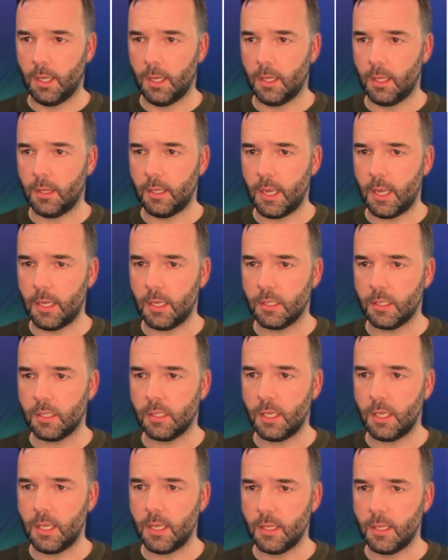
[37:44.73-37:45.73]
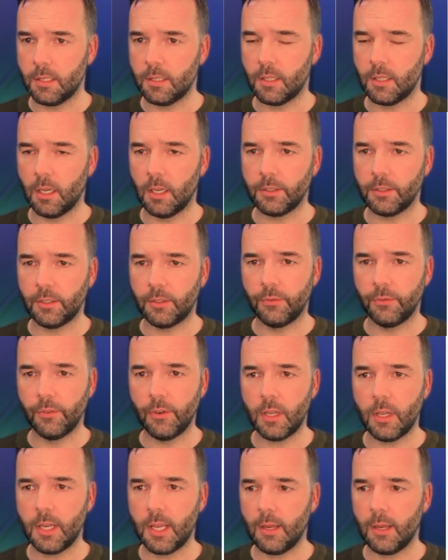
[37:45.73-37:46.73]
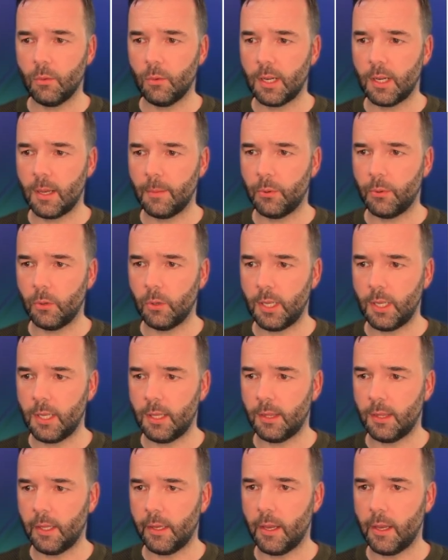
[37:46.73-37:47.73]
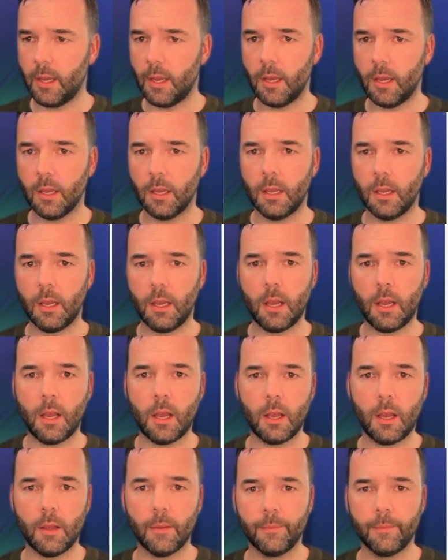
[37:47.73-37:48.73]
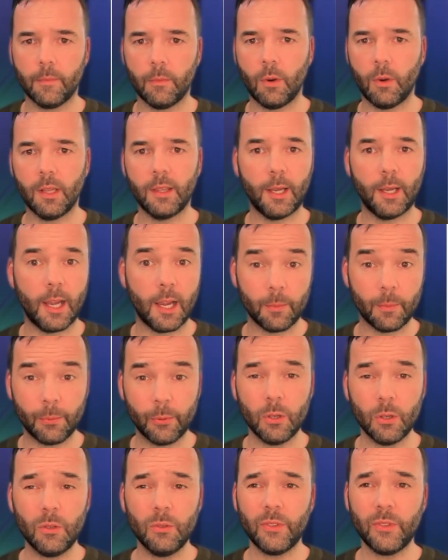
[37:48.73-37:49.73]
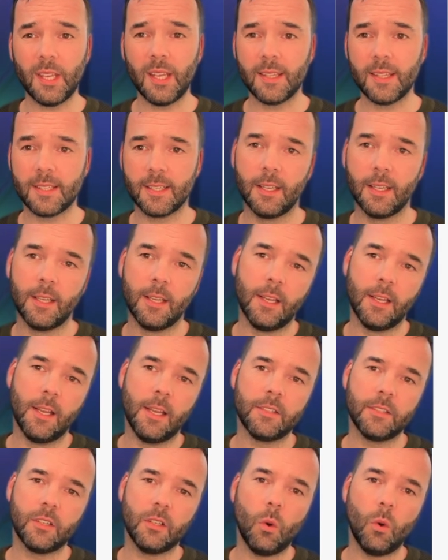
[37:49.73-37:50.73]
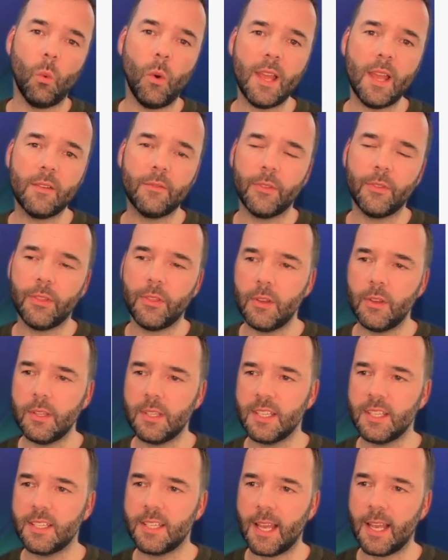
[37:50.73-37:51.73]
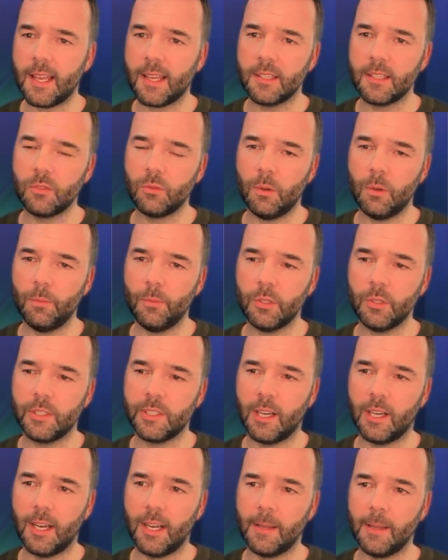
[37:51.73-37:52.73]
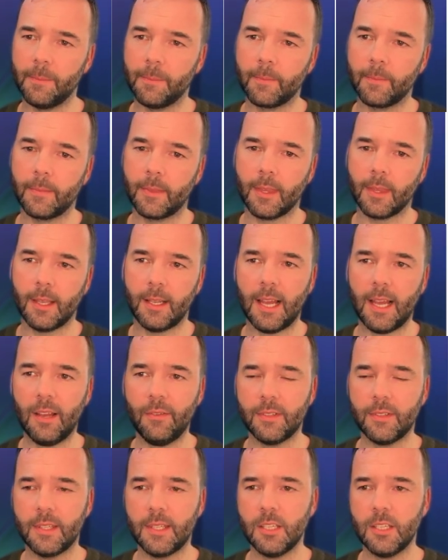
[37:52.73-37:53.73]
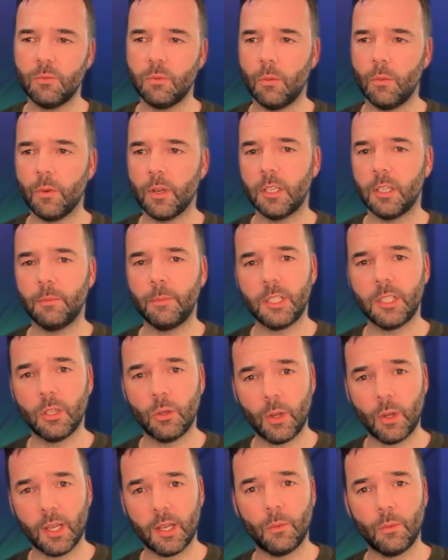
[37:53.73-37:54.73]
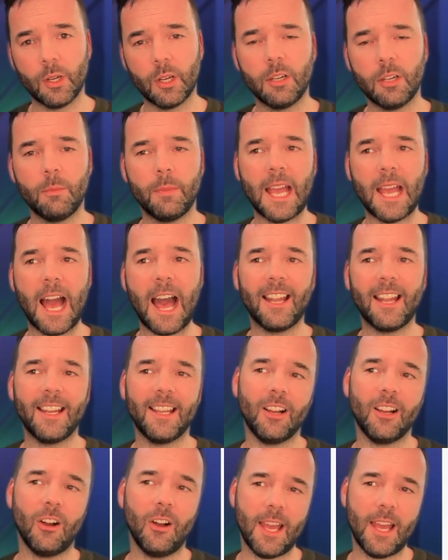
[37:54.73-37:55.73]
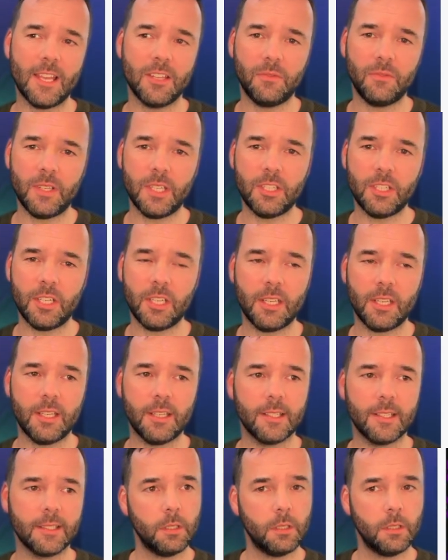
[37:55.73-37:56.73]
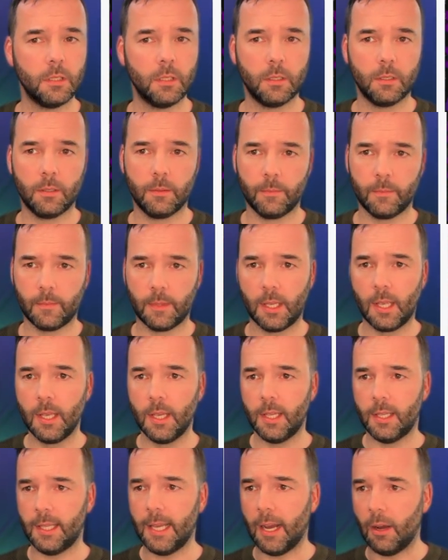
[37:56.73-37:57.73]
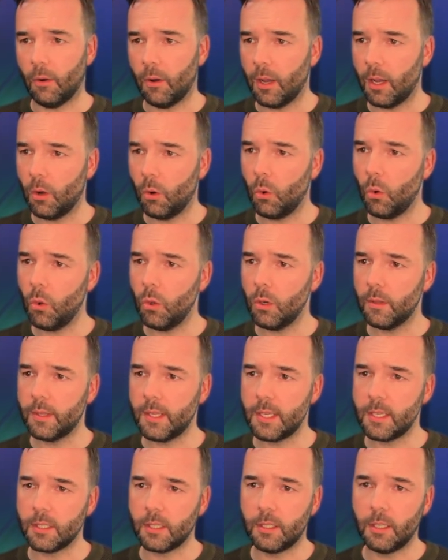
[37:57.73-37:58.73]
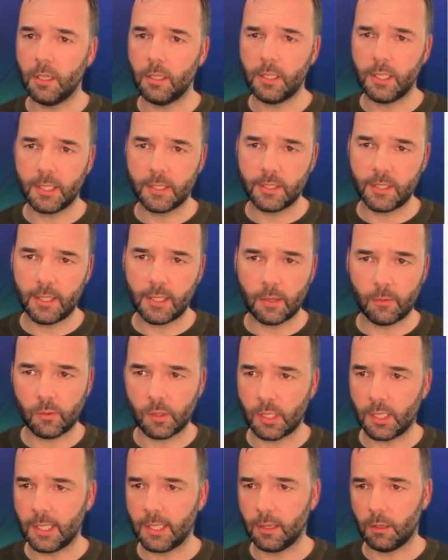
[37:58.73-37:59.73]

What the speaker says: there you see it started running when I put in the, when I approved it. It's going to wait for 30 seconds one more time. And after this, what we're going to be doing, we're going to be adding our SVG in. Now, all of these are done. You can see that with the little